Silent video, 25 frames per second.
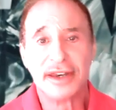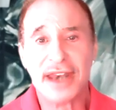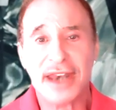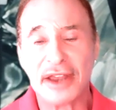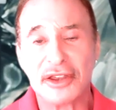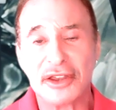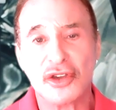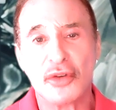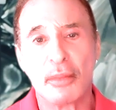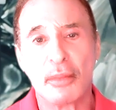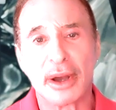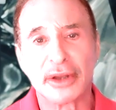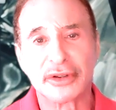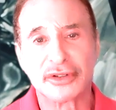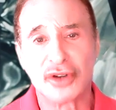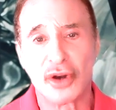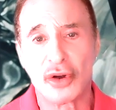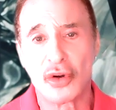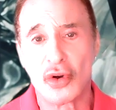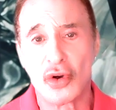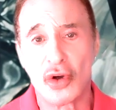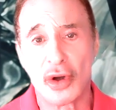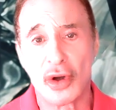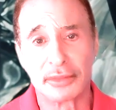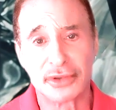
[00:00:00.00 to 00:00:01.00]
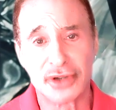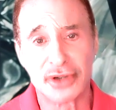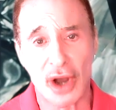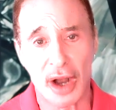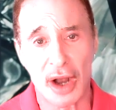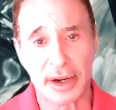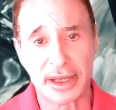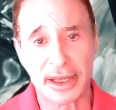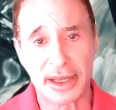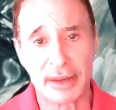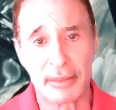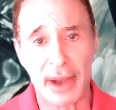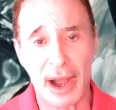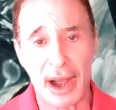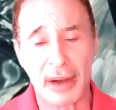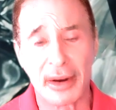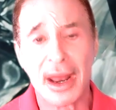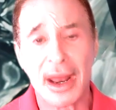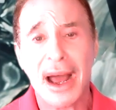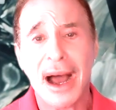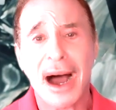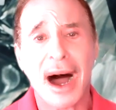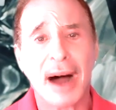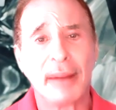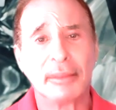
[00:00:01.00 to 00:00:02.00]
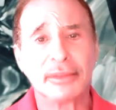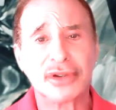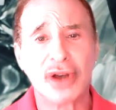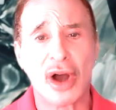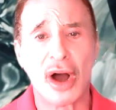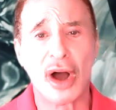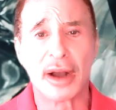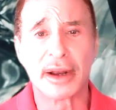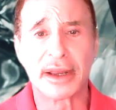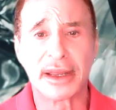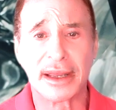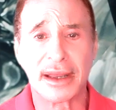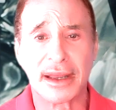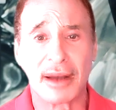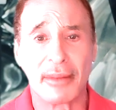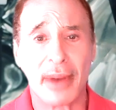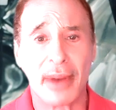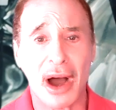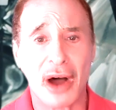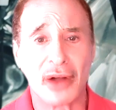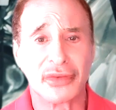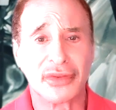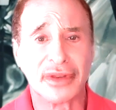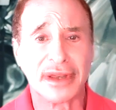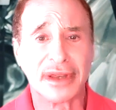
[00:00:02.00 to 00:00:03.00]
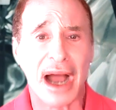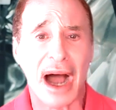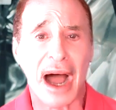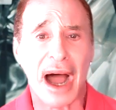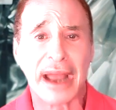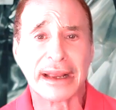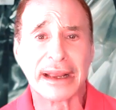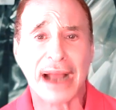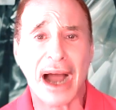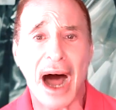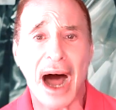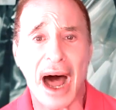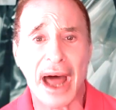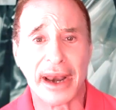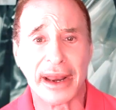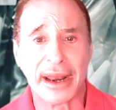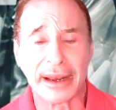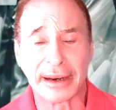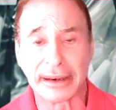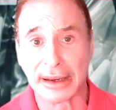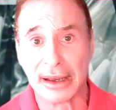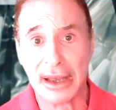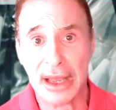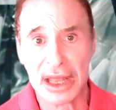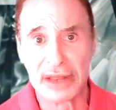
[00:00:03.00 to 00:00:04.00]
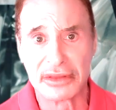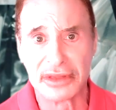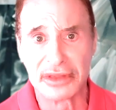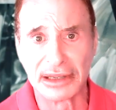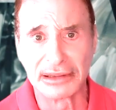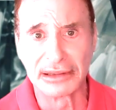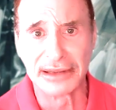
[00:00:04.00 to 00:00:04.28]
Now you must know who I'm talking about. I'm talking about the iconic, the